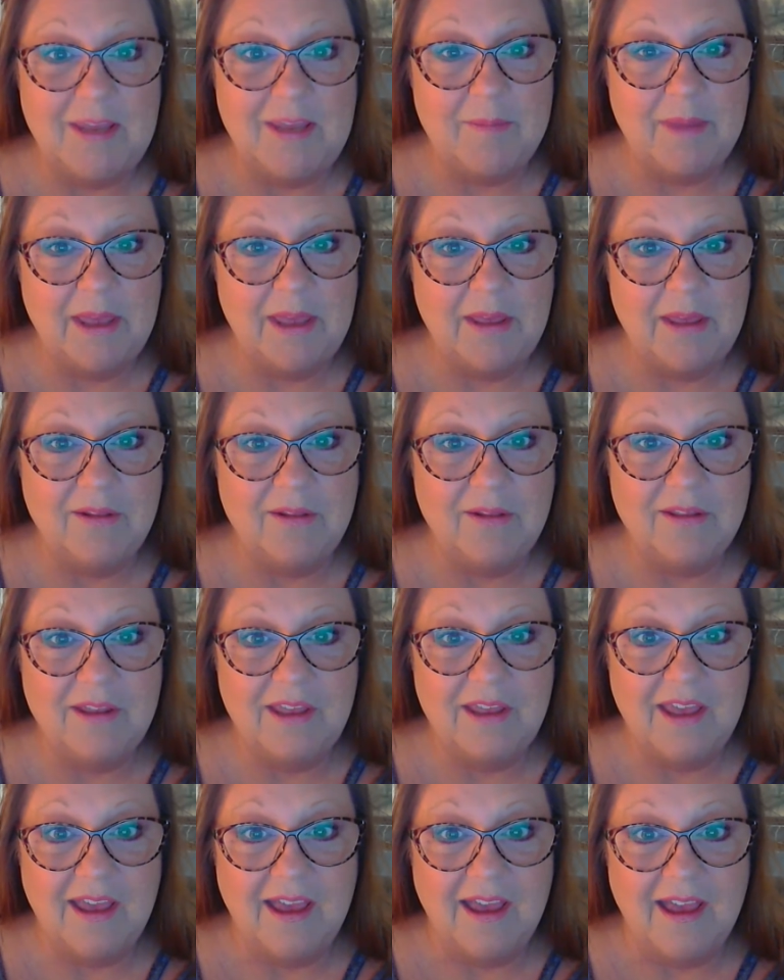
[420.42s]
email
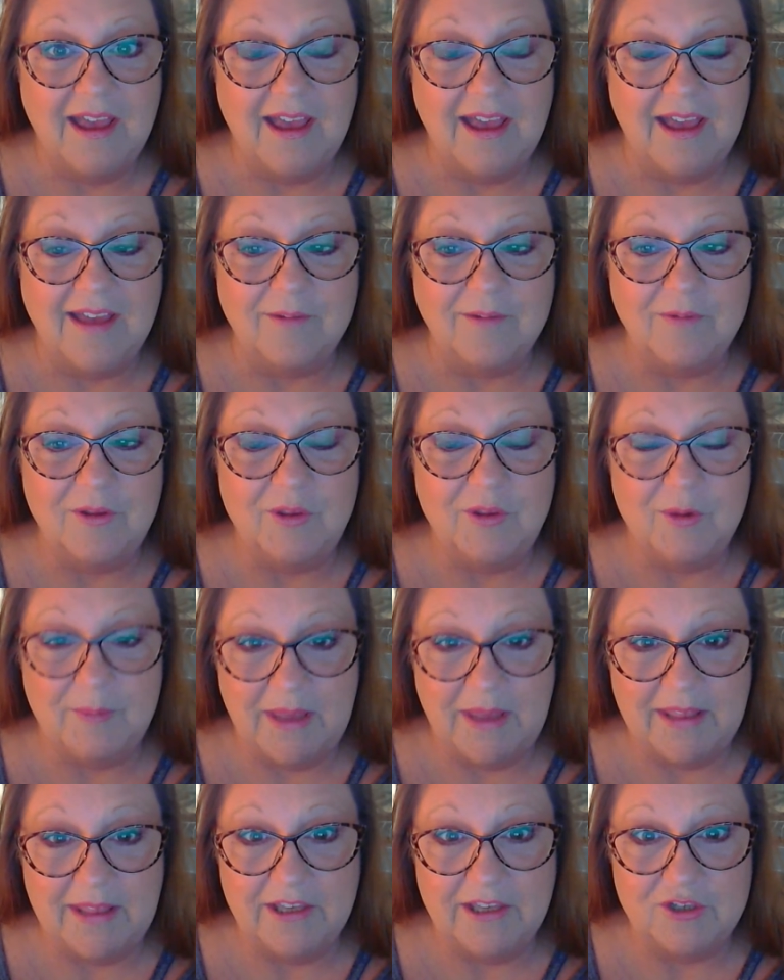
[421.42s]
with your
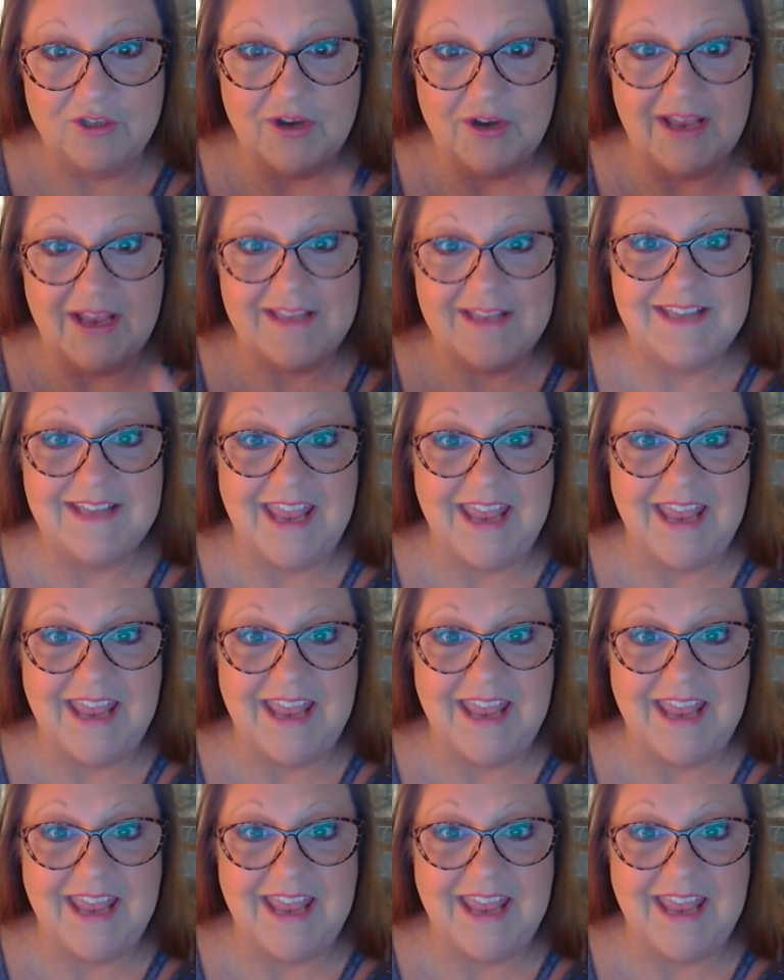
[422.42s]
mailing address,